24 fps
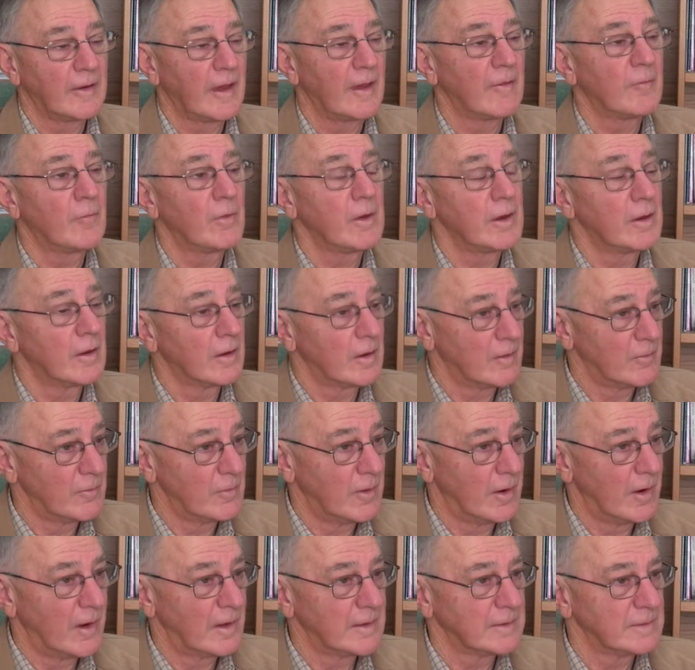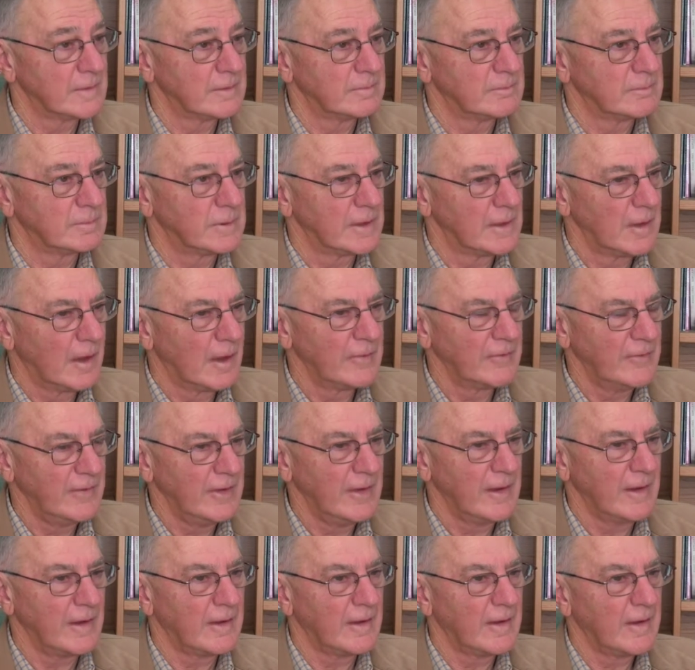Have we got it right? But I
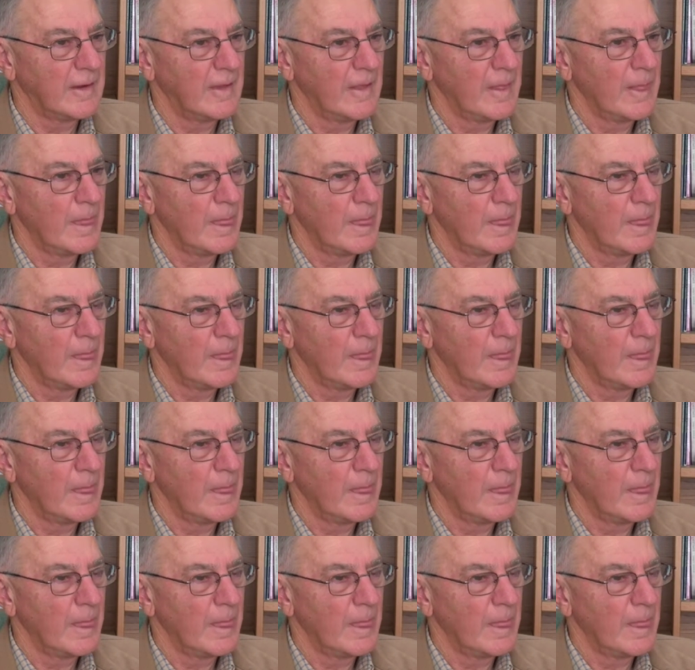think